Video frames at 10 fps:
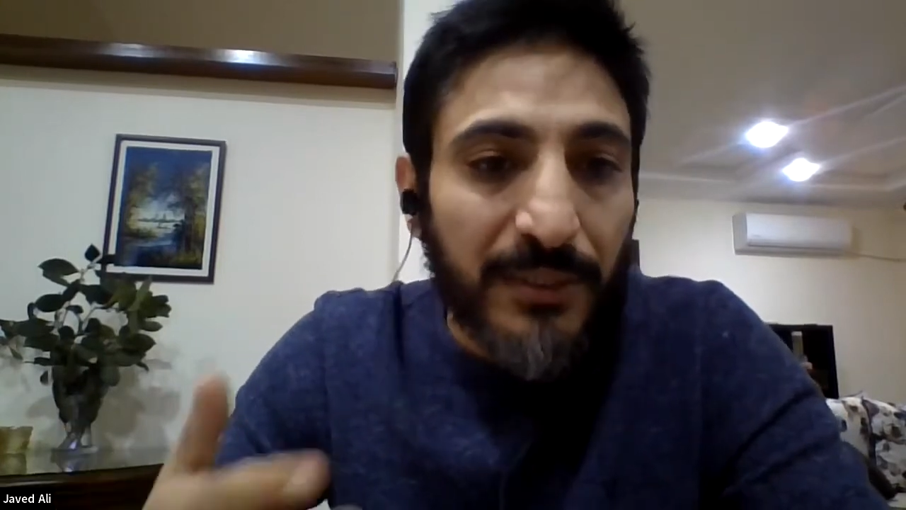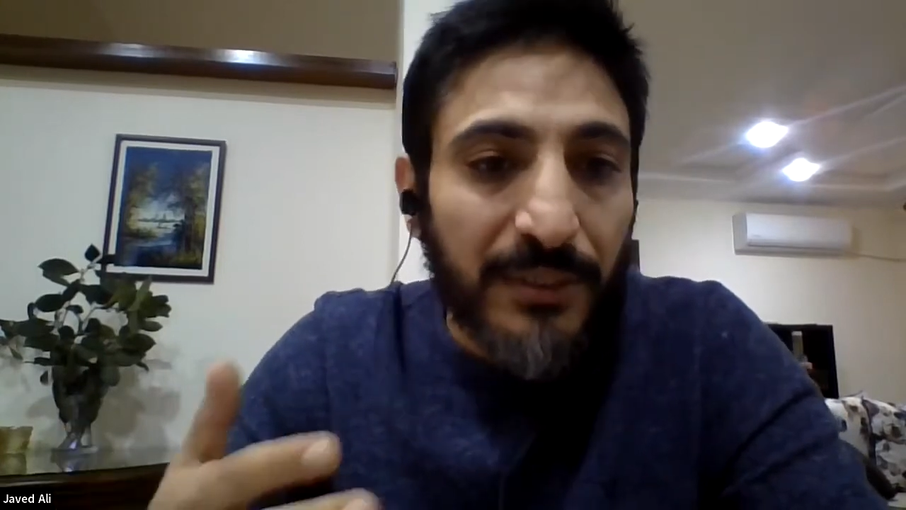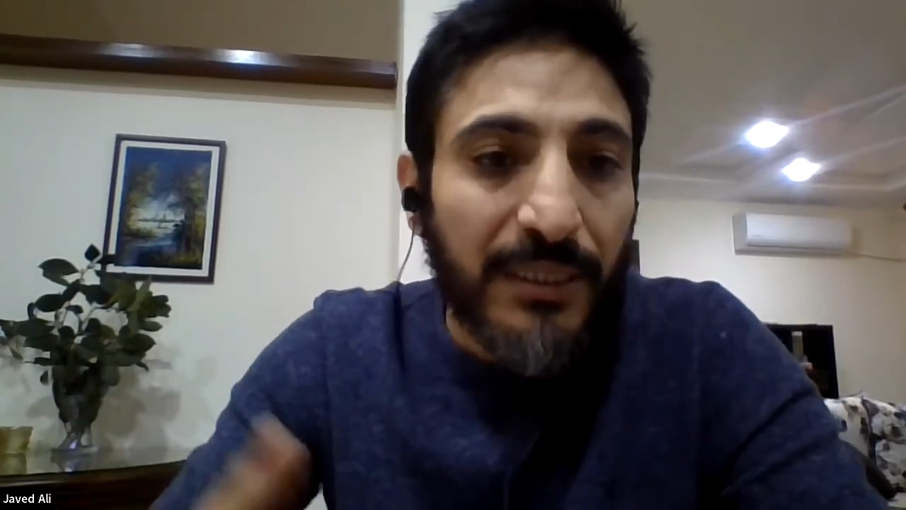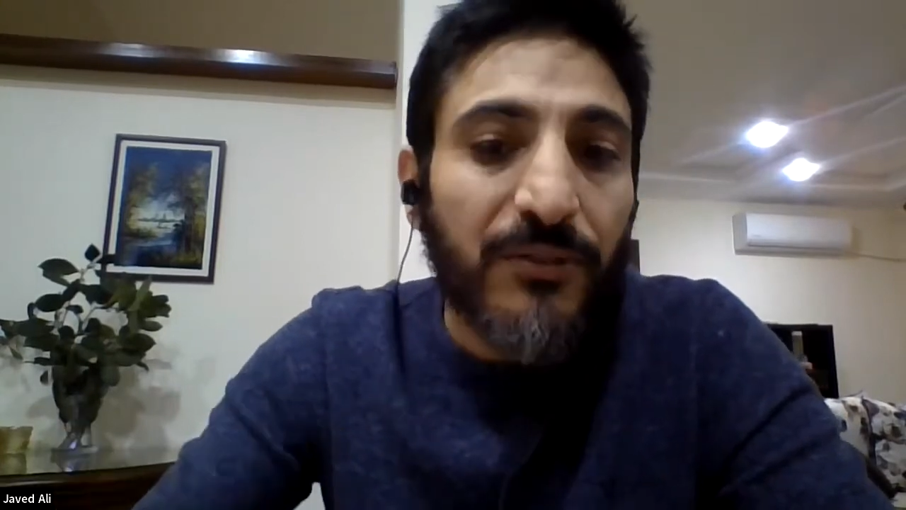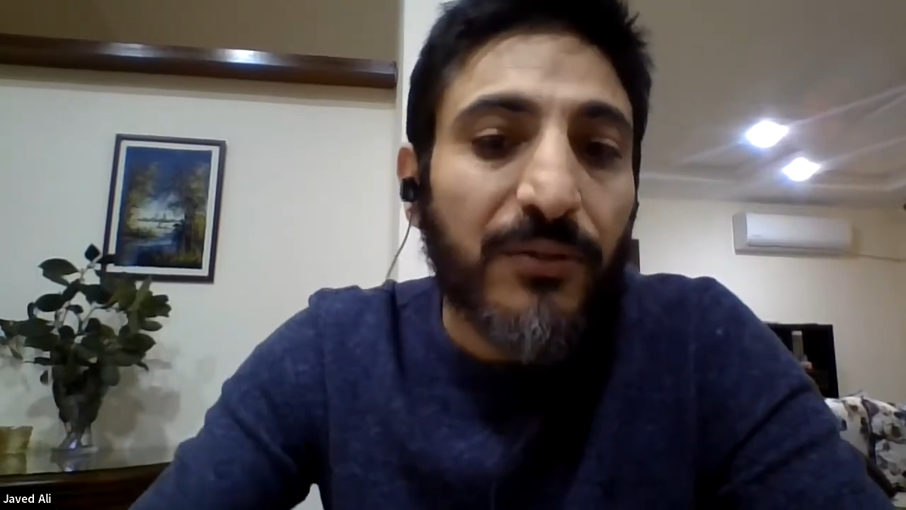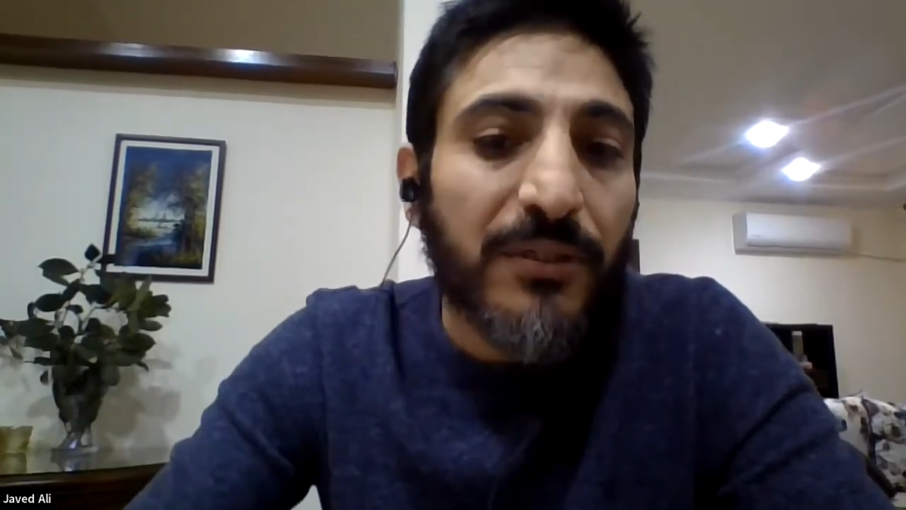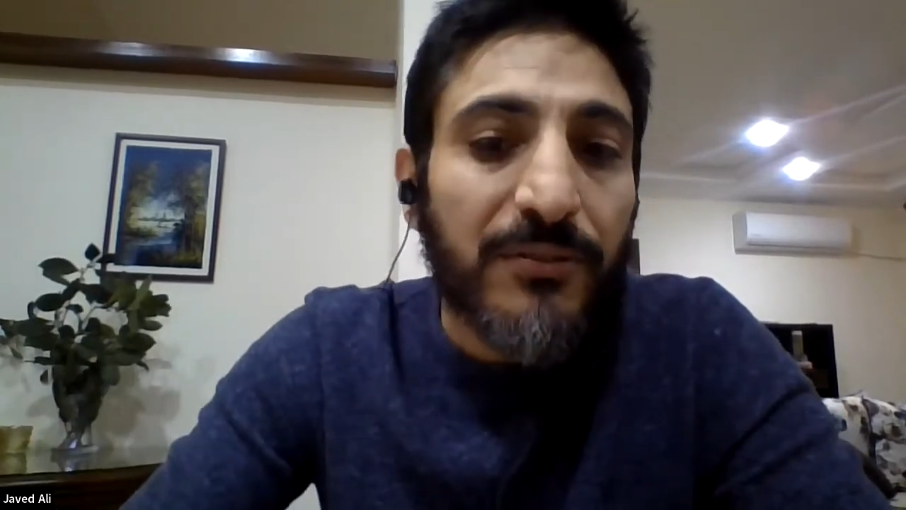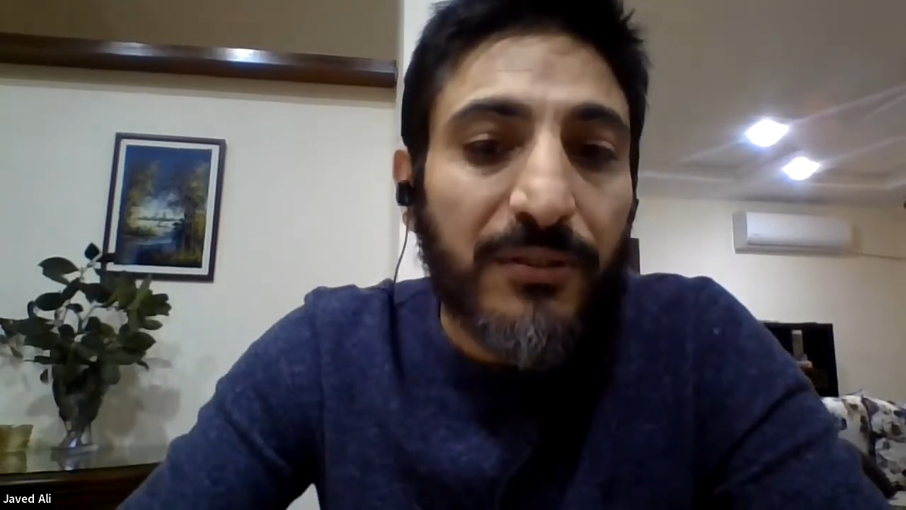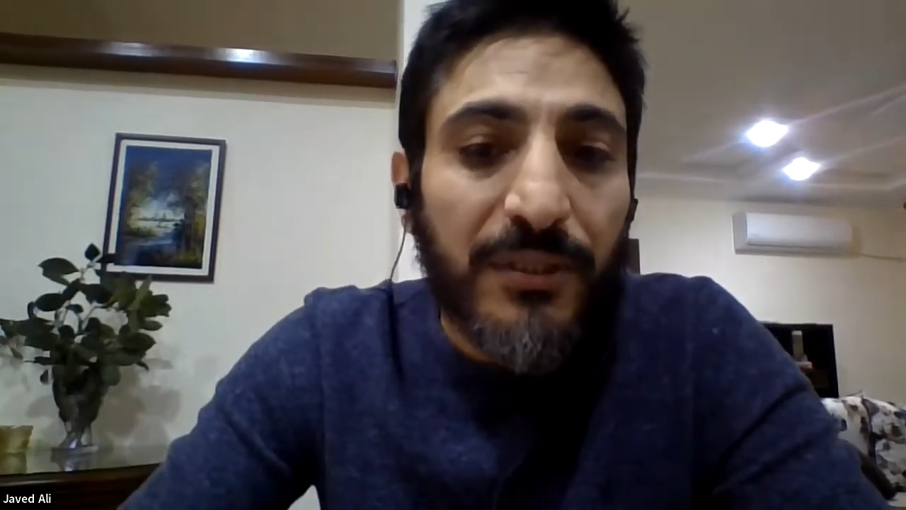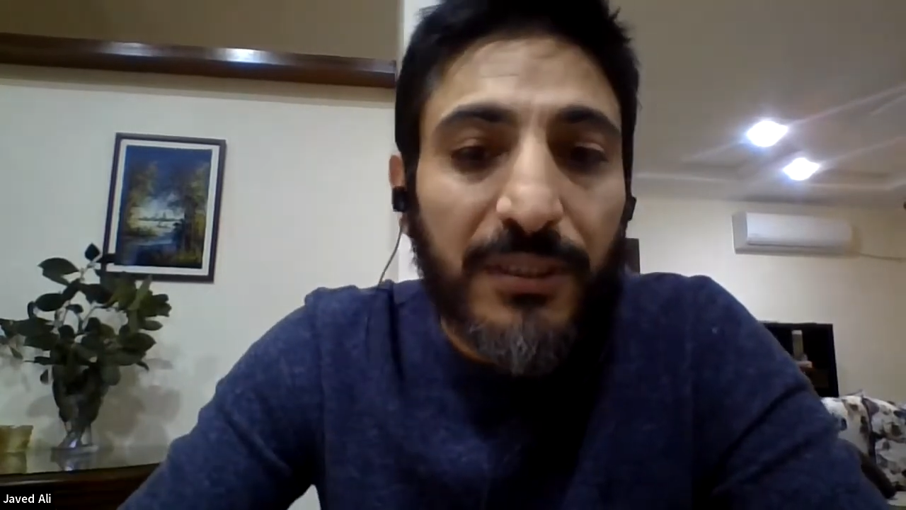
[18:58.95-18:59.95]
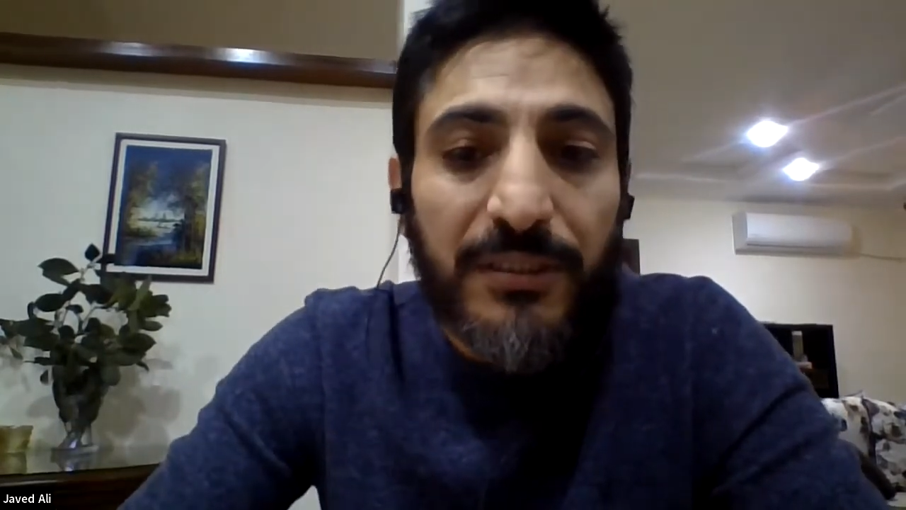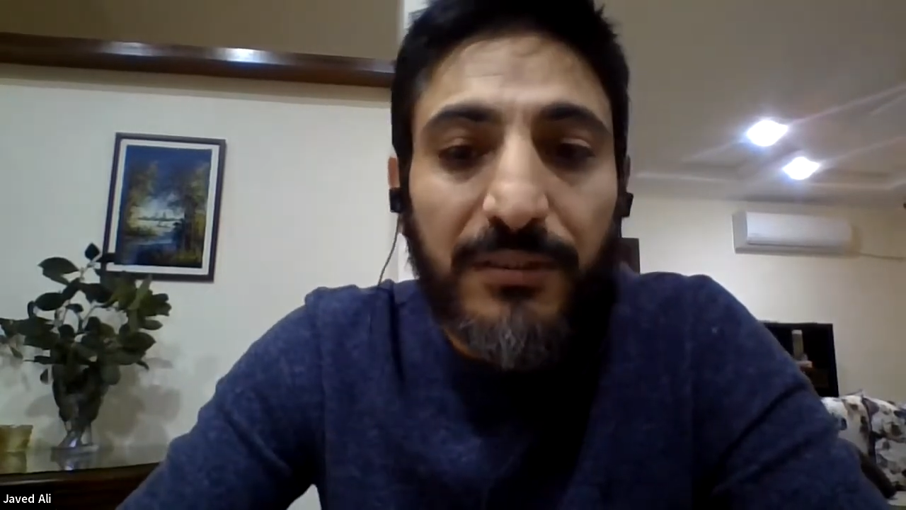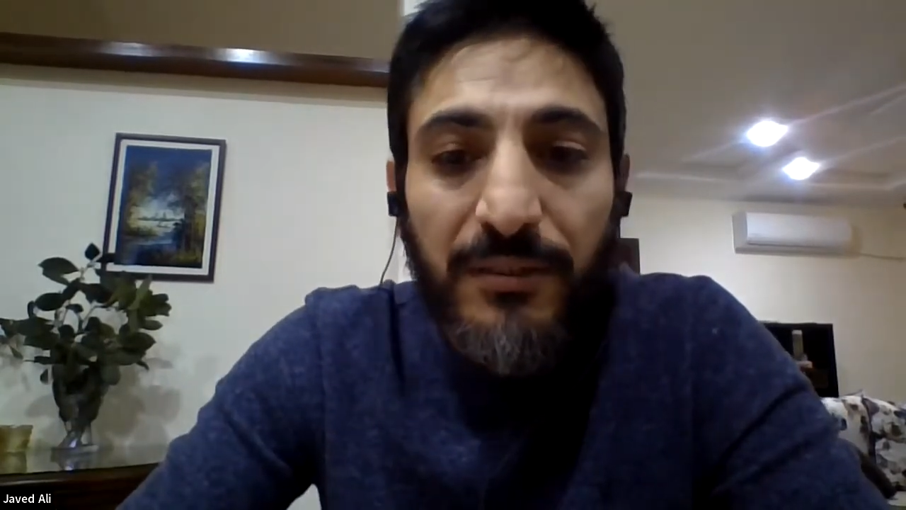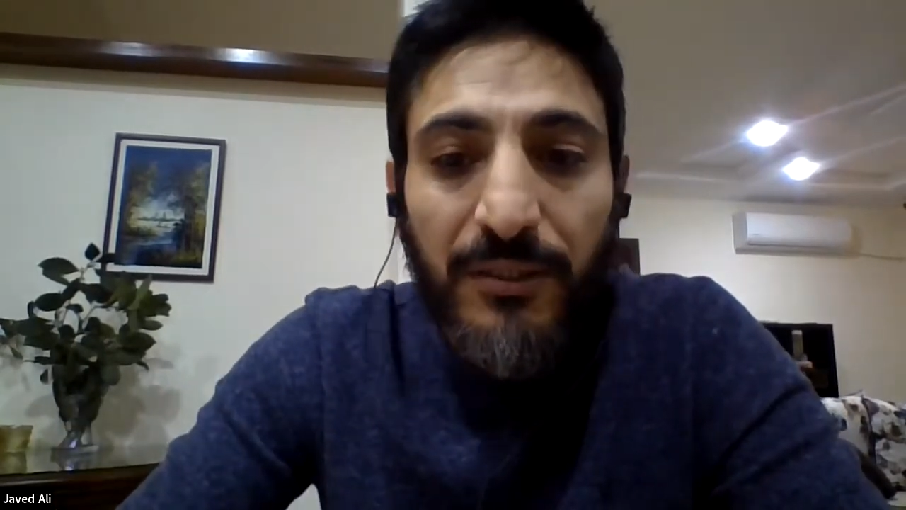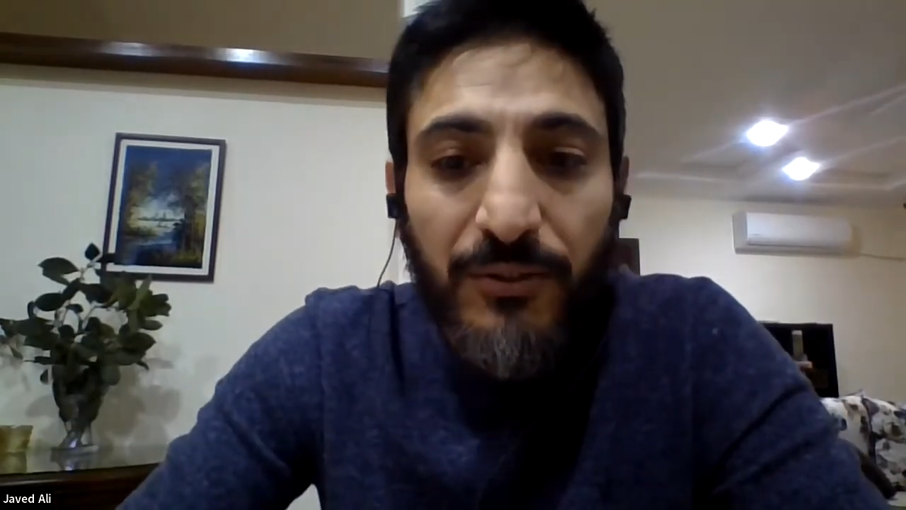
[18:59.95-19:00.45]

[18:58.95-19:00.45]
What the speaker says: taken into consideration